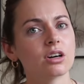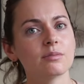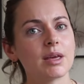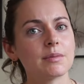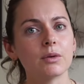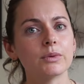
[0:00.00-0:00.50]

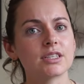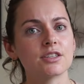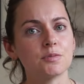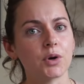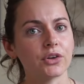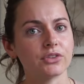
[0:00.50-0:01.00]
Maybe it was his
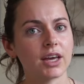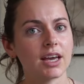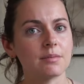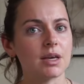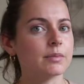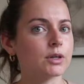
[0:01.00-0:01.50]
birthday,
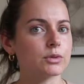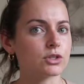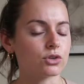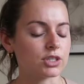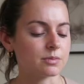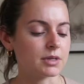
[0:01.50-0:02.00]
maybe it was
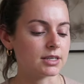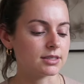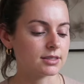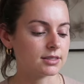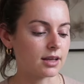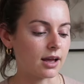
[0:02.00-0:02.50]
Christmas.